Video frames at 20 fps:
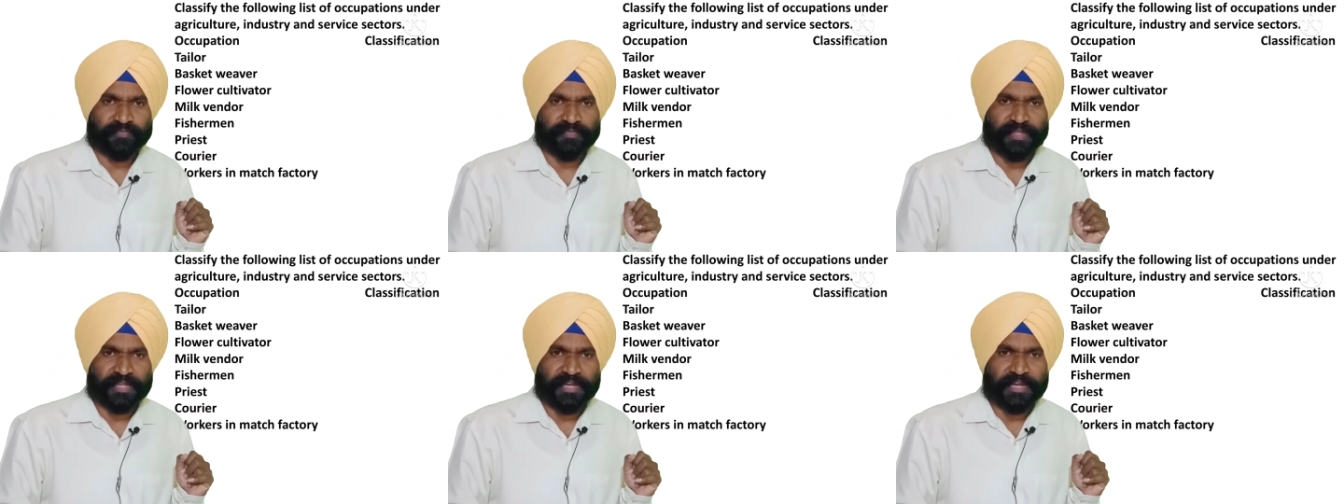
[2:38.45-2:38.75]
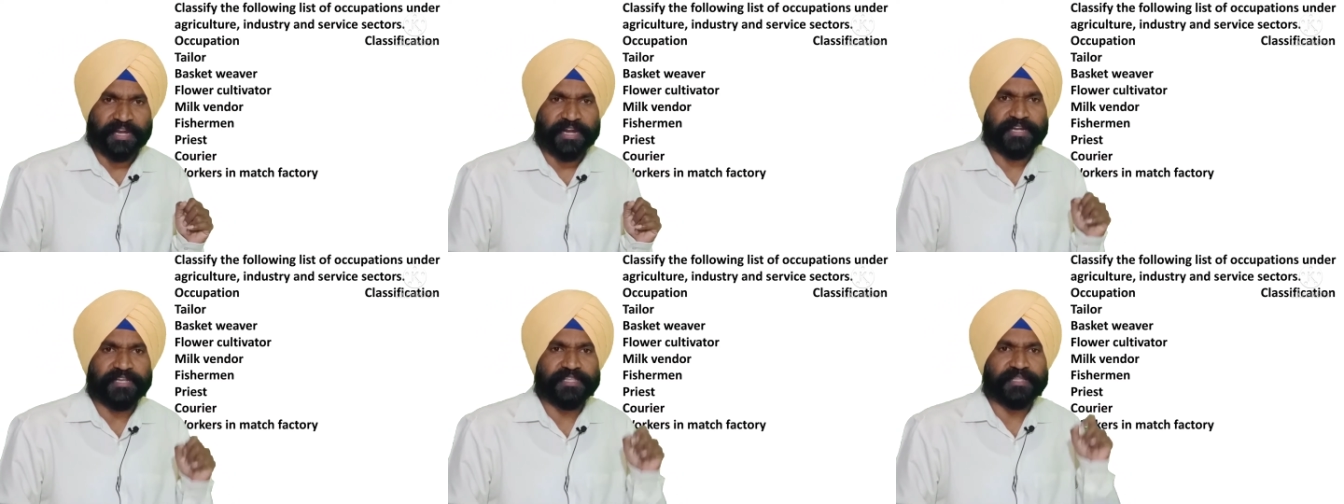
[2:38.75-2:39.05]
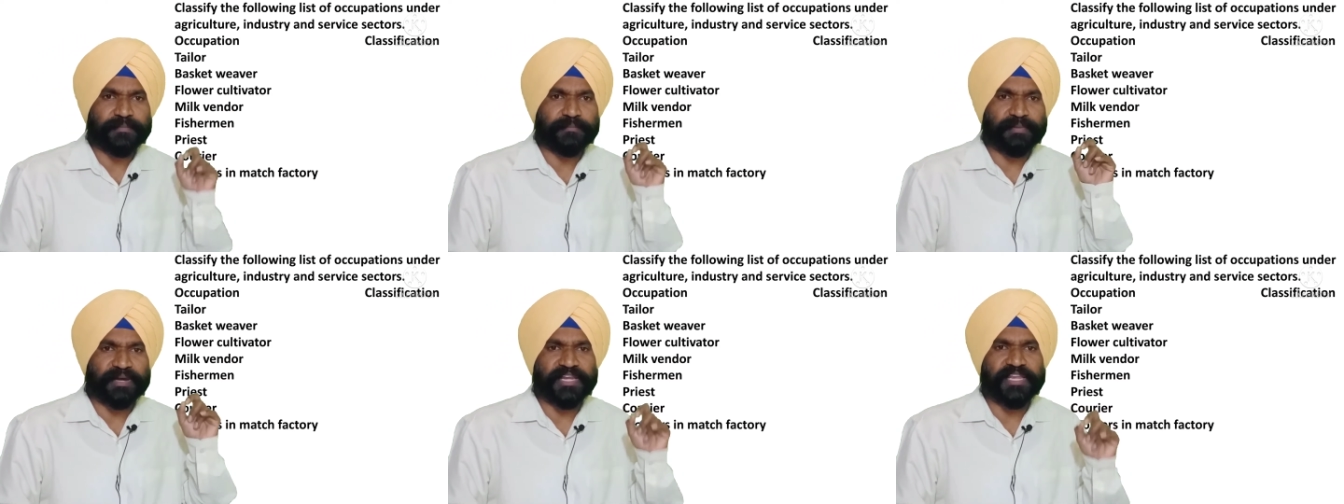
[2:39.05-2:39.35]
And the
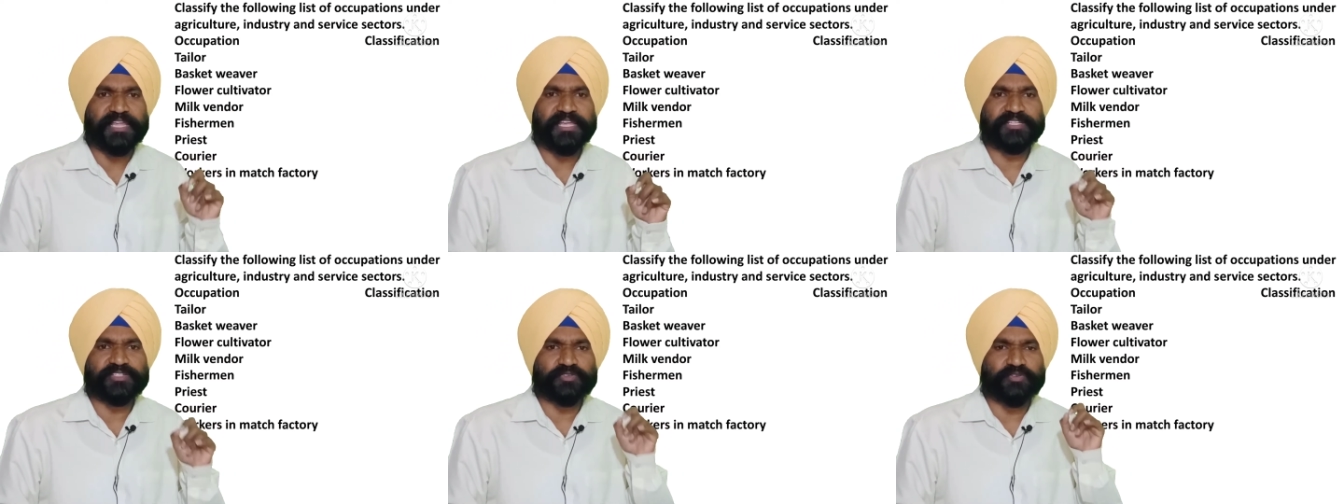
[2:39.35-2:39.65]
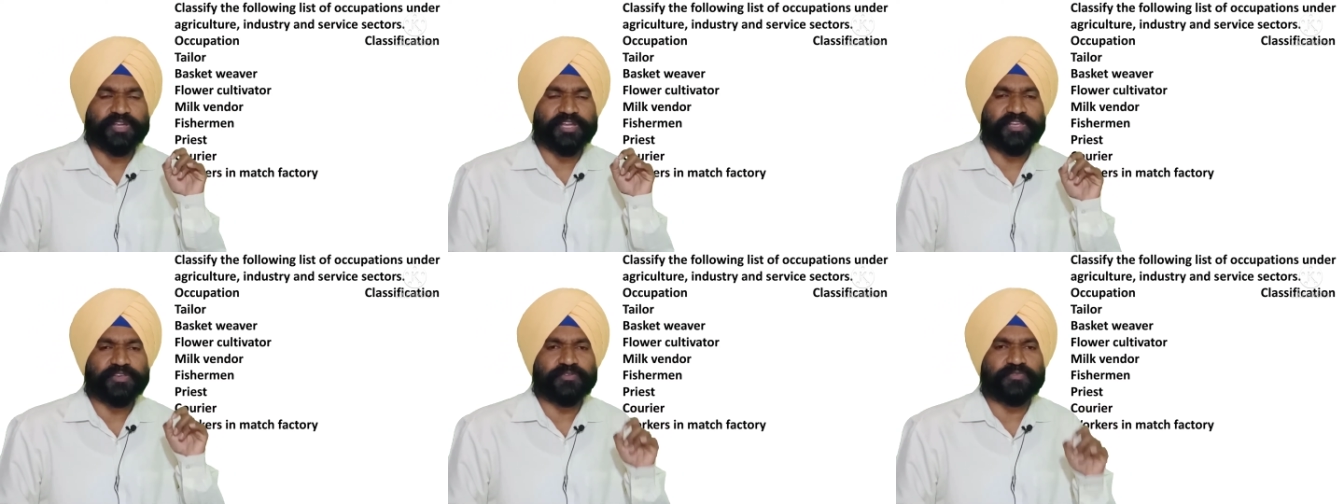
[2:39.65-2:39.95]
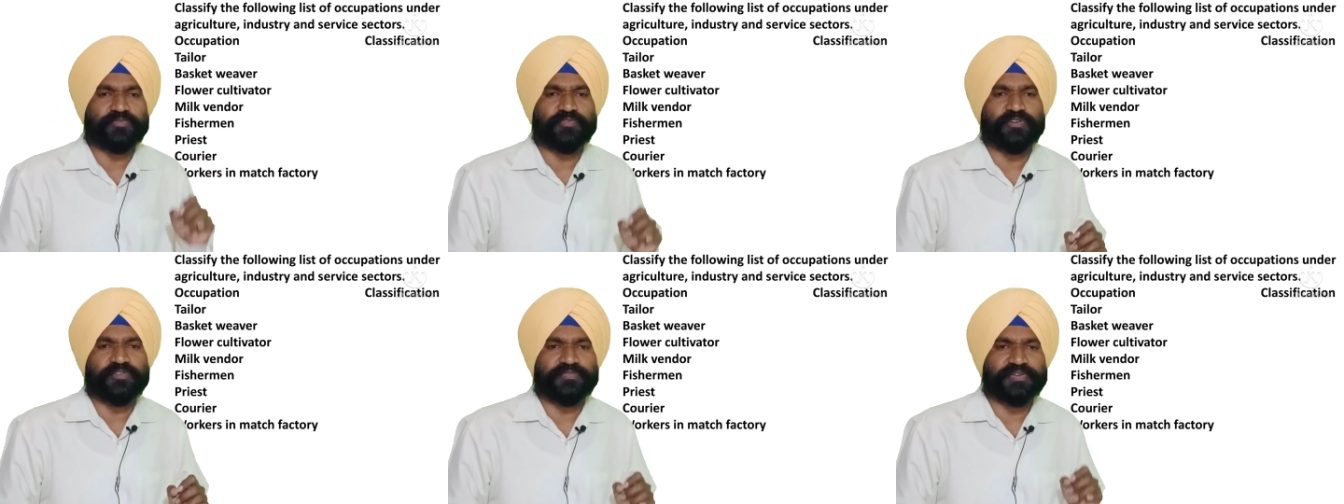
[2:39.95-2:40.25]
money is going to
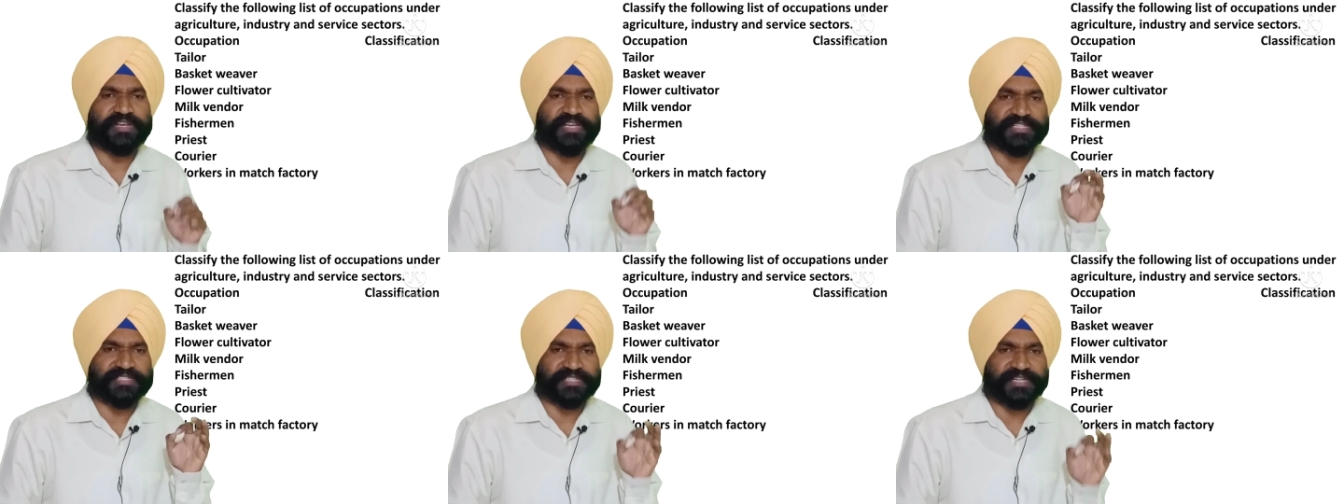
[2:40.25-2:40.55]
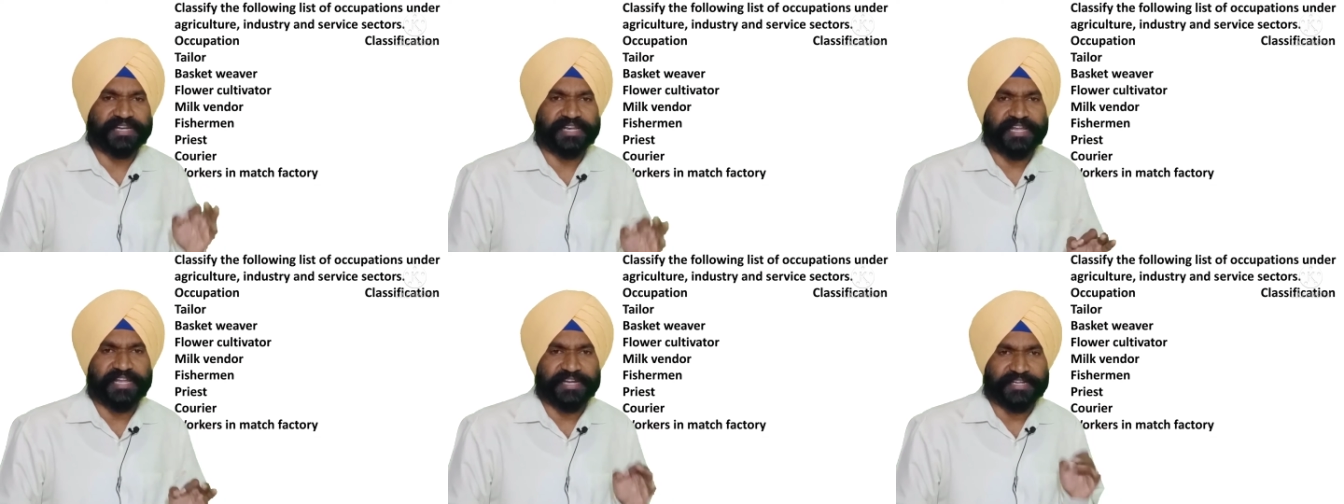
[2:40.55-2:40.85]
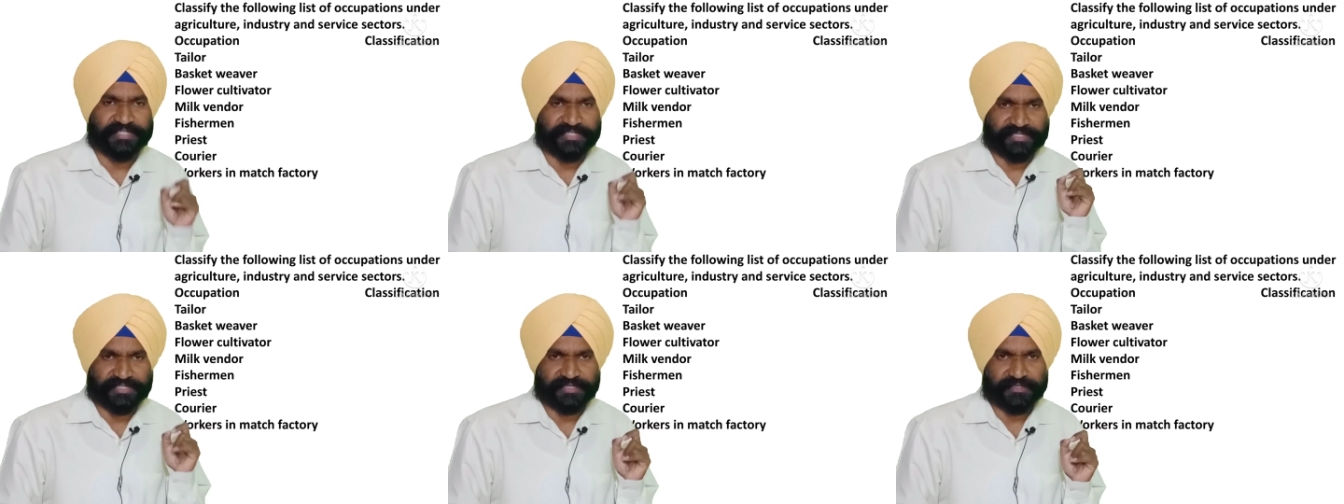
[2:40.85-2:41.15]
fulfill his
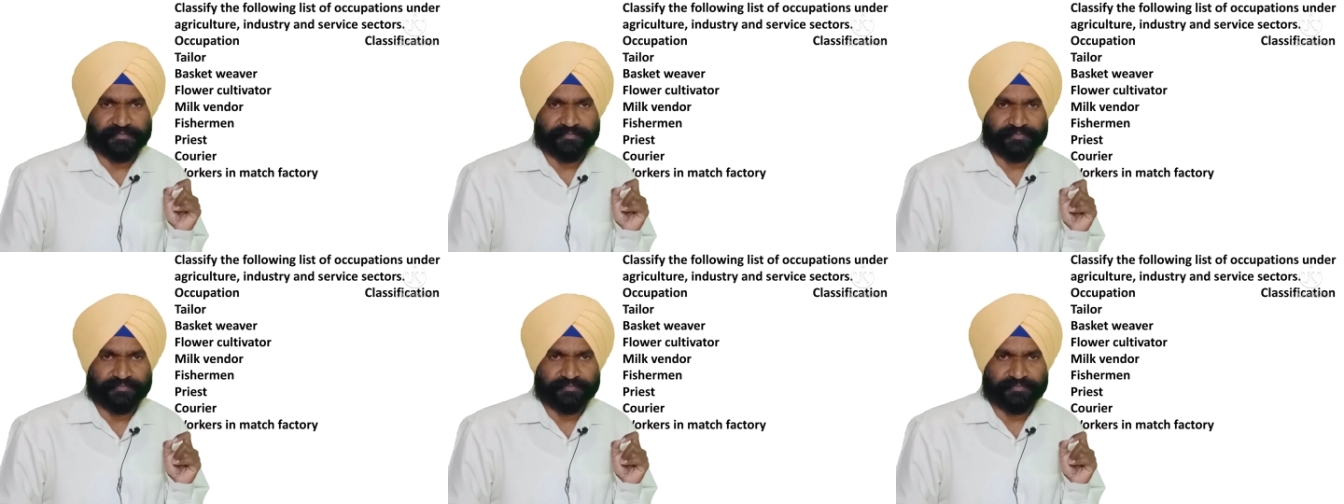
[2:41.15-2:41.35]
needs.